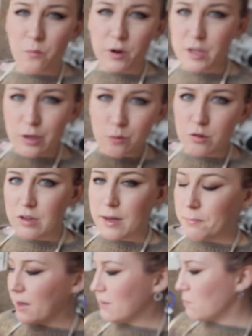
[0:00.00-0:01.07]
I wanna use
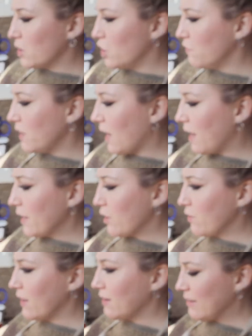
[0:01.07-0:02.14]
up as much of the
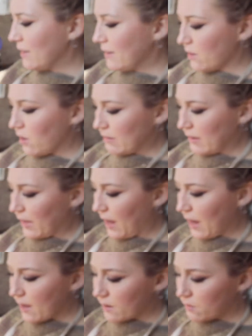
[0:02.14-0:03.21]
iron that's in there as I
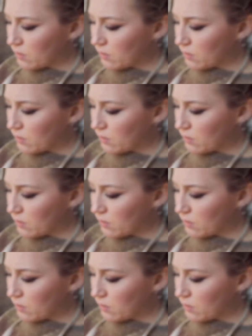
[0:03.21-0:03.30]
can.